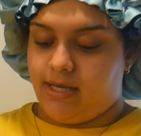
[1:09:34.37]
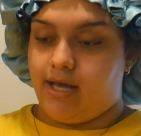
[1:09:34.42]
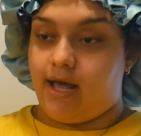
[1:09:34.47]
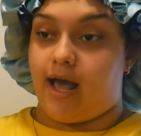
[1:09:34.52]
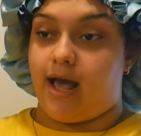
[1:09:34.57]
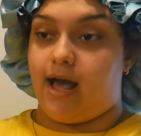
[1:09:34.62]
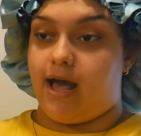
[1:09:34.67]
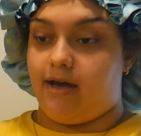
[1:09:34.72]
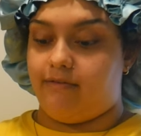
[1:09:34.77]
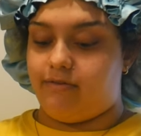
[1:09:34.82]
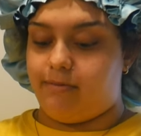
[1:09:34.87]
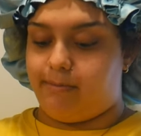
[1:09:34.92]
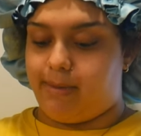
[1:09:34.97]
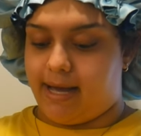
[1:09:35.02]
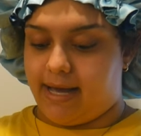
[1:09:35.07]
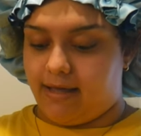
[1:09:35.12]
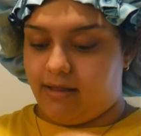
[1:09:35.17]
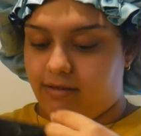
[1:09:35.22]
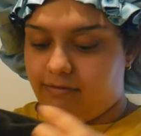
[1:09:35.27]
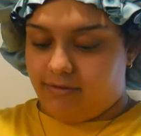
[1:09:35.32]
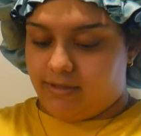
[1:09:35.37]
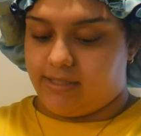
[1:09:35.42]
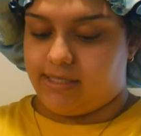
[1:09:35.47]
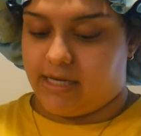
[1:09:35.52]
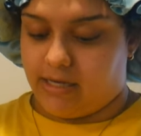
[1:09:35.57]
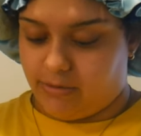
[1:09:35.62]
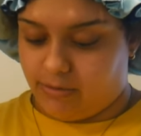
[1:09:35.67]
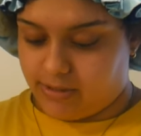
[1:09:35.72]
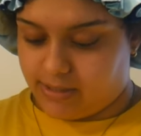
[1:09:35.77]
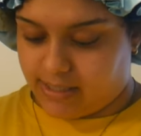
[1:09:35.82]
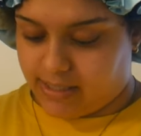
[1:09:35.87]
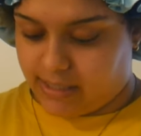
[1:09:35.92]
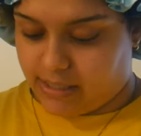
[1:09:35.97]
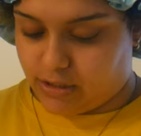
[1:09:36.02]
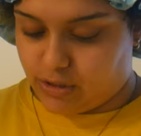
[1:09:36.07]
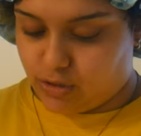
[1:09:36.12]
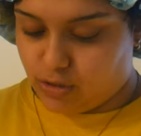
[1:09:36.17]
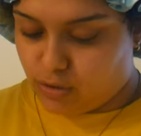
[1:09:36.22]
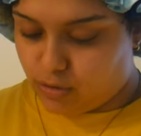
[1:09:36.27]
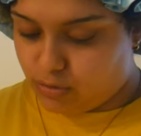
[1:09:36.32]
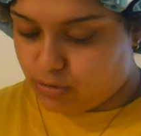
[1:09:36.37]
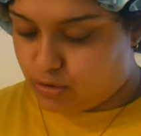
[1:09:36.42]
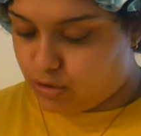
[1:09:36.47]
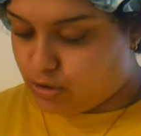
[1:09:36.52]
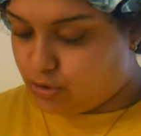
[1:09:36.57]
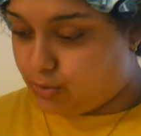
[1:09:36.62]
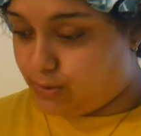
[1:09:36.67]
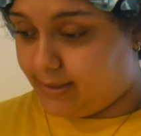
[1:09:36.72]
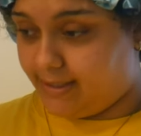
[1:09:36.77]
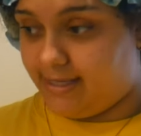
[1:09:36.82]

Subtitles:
I have a pile of the towels, like I told you,